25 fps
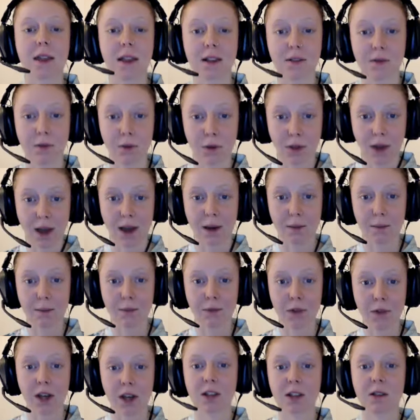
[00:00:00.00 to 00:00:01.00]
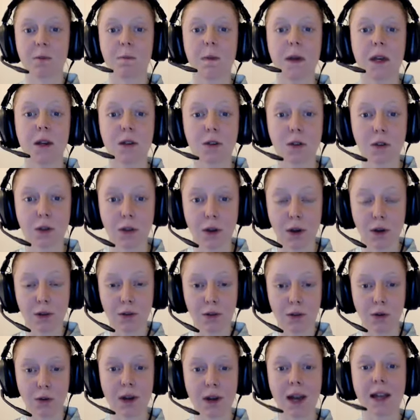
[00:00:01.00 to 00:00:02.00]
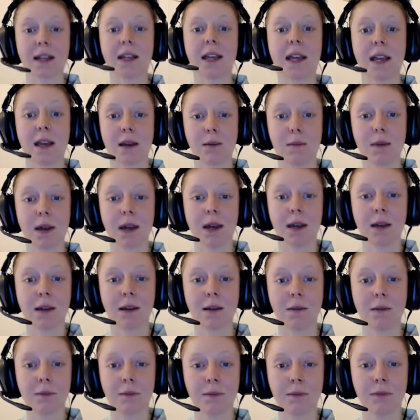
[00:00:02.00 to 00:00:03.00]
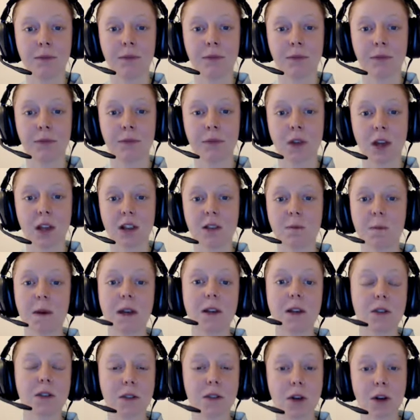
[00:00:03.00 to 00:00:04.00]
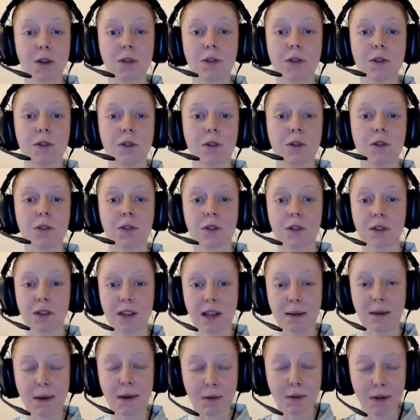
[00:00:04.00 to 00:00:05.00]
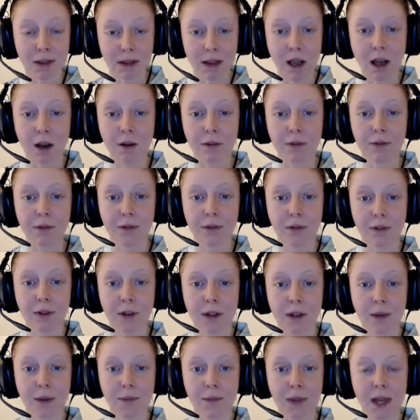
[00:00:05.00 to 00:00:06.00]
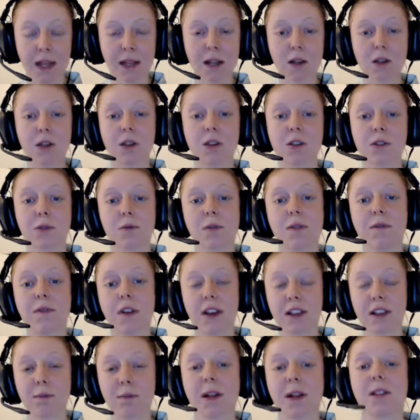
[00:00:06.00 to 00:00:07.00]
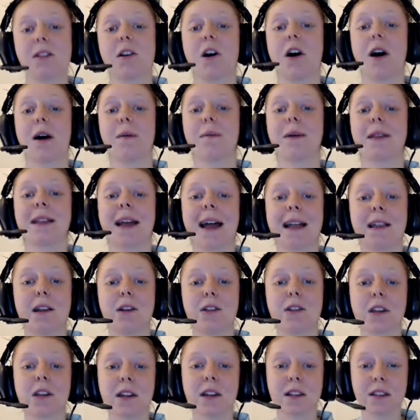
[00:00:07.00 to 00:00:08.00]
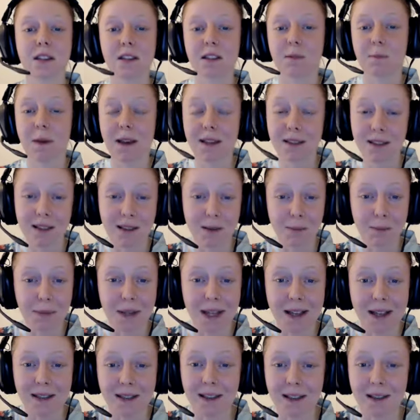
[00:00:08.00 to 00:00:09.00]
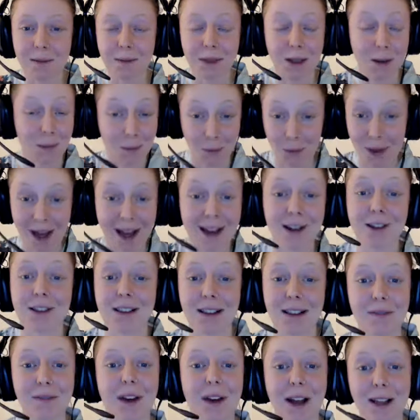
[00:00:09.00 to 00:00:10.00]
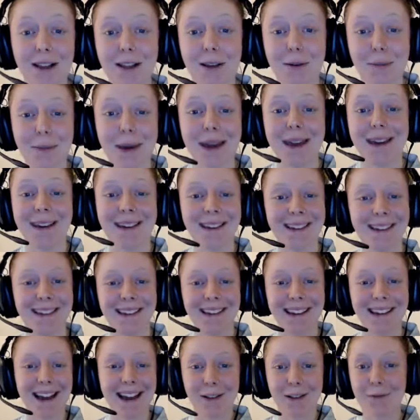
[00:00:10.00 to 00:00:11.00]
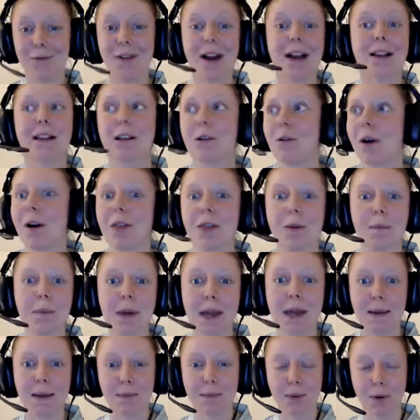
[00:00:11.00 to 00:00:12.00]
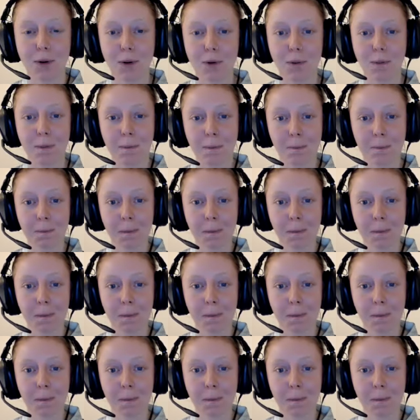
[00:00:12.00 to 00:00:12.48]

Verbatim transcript: this for them. I speak to those who can hear me. I speak to those who choose to see me with love and I choose to invest my time and energy into spaces and places that actually value me and value other people.